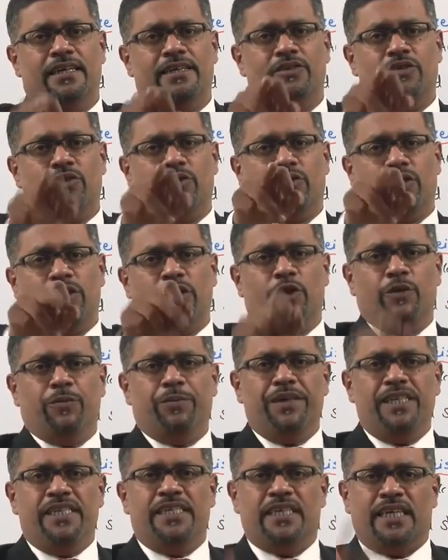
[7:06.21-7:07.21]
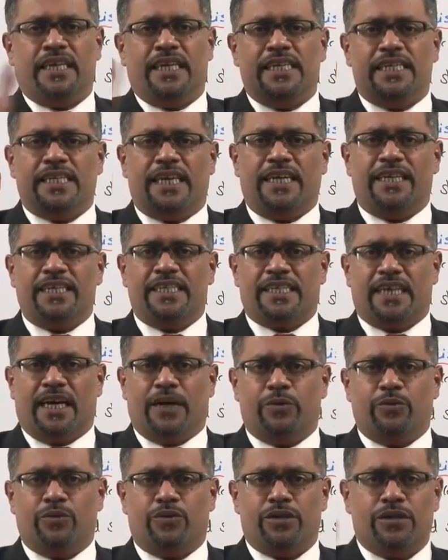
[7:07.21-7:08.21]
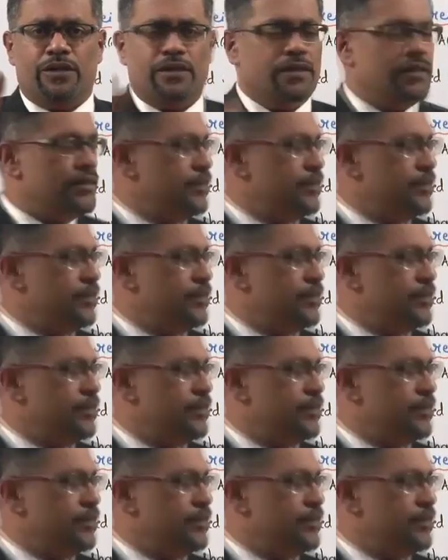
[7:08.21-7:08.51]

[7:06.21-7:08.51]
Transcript: So 3 rupees is our discount.